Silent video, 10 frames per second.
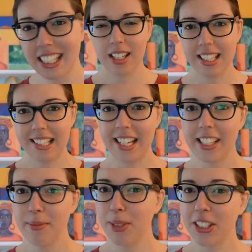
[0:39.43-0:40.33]
The
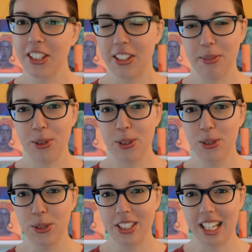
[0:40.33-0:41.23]
second book that I bought
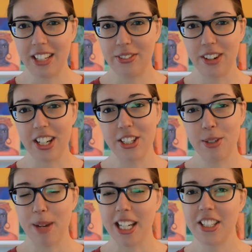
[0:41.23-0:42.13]
was a
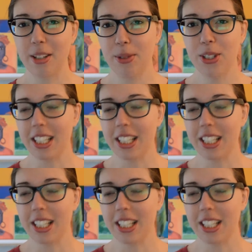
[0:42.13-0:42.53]
French picture book.